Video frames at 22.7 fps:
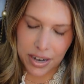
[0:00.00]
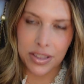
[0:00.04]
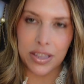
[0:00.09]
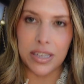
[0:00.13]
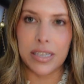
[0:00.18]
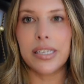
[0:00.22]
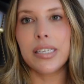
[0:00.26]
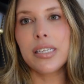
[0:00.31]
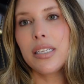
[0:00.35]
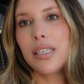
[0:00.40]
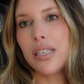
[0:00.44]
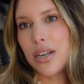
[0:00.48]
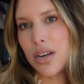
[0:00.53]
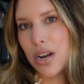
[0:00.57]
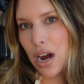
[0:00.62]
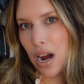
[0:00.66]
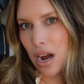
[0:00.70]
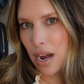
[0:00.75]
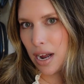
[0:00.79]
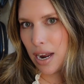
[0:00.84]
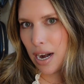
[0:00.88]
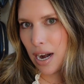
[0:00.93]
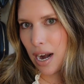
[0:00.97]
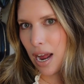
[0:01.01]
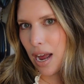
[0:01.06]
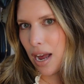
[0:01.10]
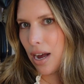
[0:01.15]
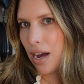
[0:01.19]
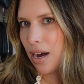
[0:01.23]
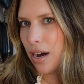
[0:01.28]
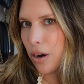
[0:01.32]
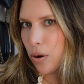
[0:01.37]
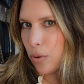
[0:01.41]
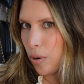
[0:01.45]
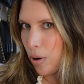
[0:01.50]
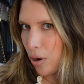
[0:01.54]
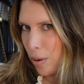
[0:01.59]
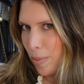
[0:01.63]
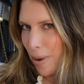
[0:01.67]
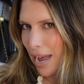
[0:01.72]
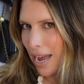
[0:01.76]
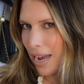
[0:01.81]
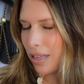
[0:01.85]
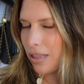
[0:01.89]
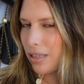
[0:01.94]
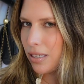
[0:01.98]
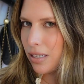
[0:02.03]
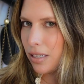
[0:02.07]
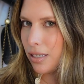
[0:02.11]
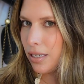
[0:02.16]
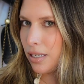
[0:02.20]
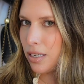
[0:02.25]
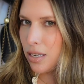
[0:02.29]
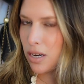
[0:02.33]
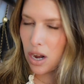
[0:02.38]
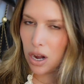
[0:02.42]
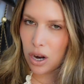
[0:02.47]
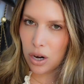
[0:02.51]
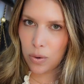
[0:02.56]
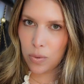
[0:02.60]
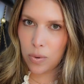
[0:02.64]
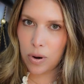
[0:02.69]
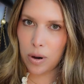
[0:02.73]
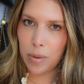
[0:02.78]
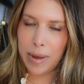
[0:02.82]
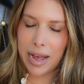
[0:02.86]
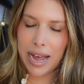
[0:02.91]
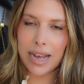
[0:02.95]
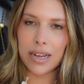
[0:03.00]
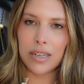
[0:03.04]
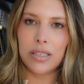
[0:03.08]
This is not a quota bag. This is a non-quota bag.